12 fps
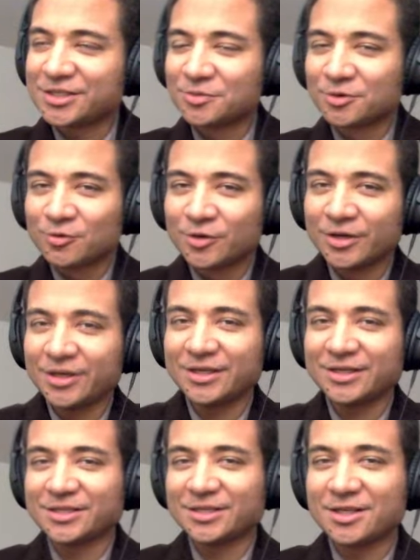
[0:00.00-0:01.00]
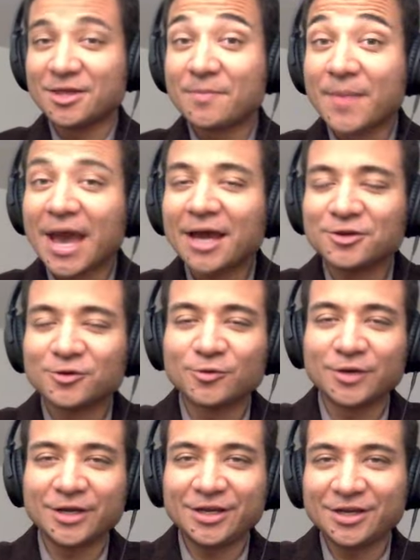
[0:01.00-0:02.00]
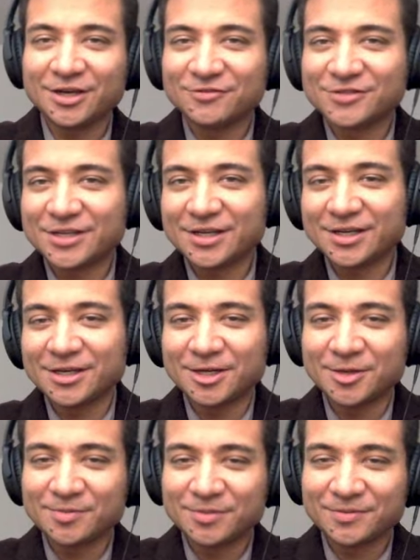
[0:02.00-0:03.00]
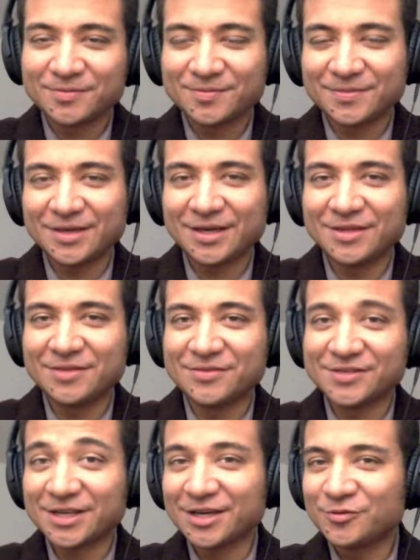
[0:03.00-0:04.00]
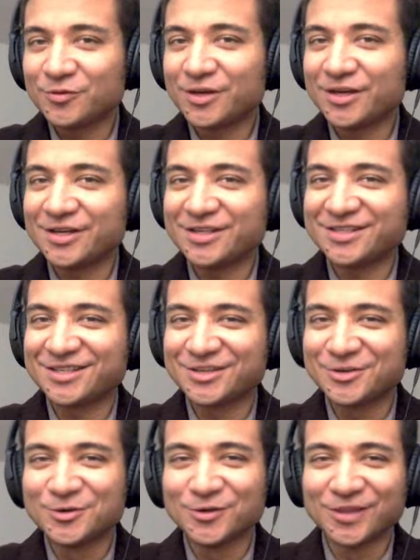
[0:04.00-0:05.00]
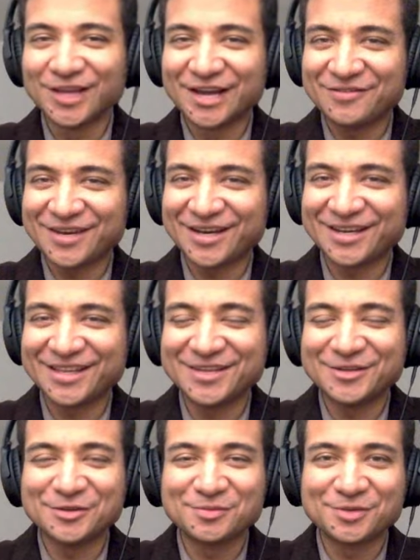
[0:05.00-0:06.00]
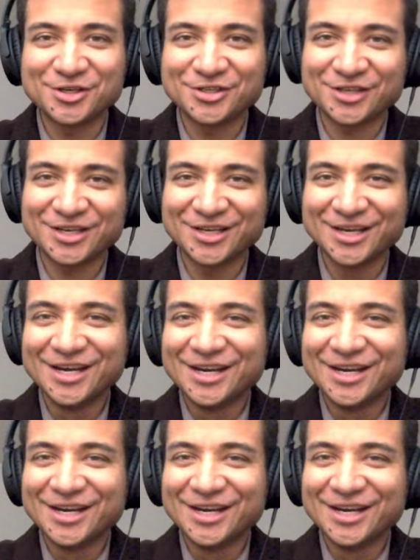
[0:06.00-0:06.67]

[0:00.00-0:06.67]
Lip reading: Number one is the manual way of setting it up. And then the second way is a cool life hack that you'll appreciate.